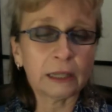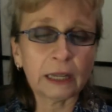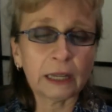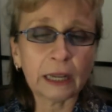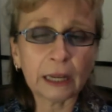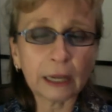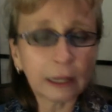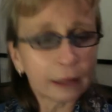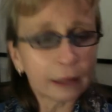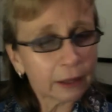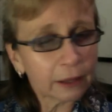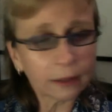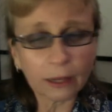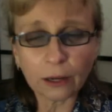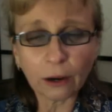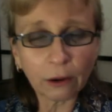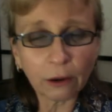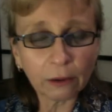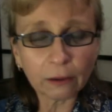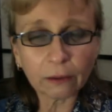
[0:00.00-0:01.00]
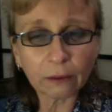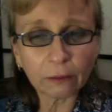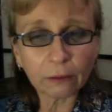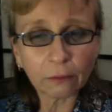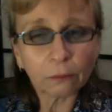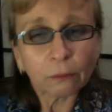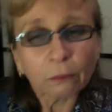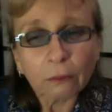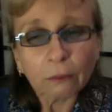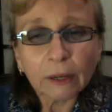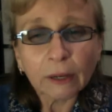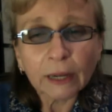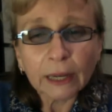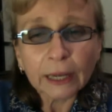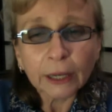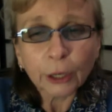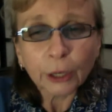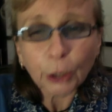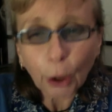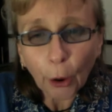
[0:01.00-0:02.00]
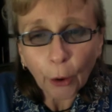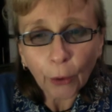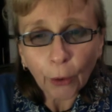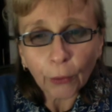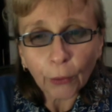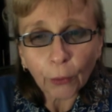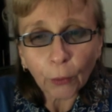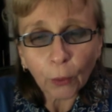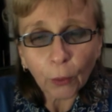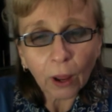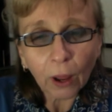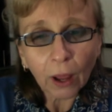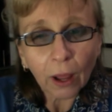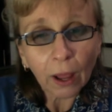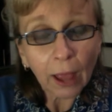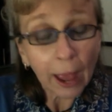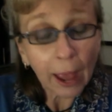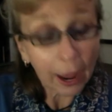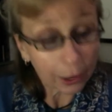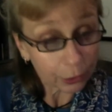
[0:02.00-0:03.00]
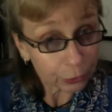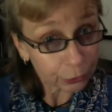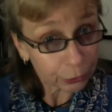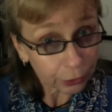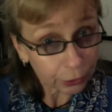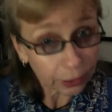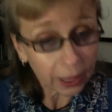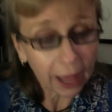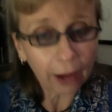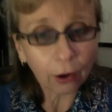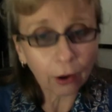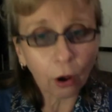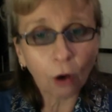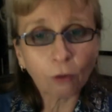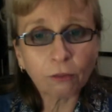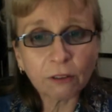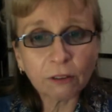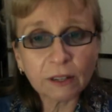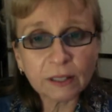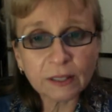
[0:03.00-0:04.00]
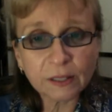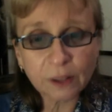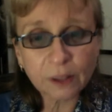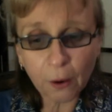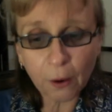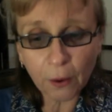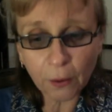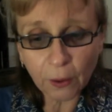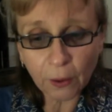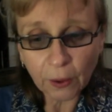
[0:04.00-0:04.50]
again, they don't really know how to do that often. So,